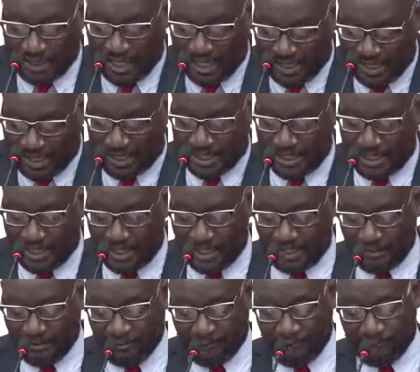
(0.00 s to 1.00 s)

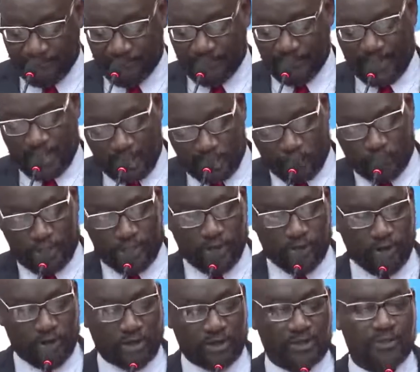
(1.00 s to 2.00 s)
Alanglais,
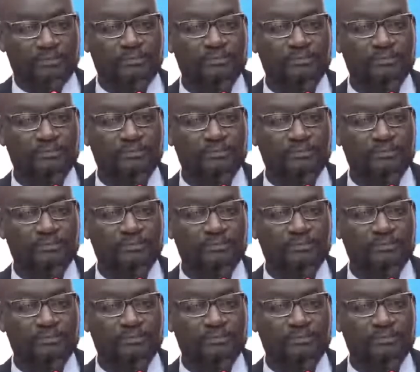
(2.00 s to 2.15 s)
and